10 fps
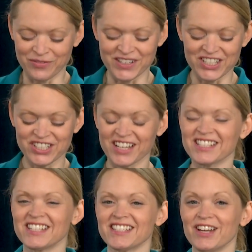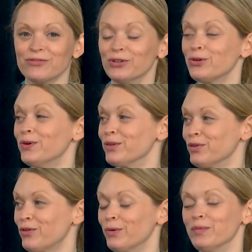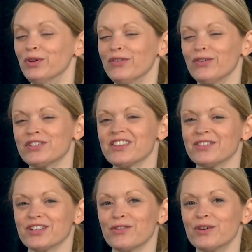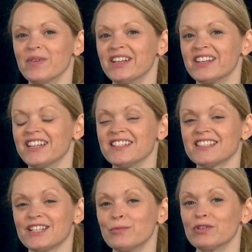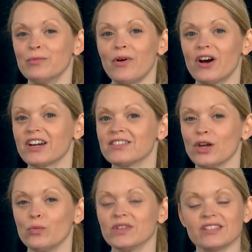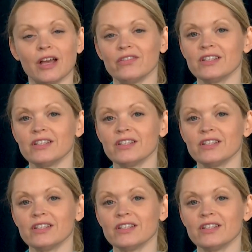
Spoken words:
But just to state real quick before we move over to those other amenities, Timberland Park is open 7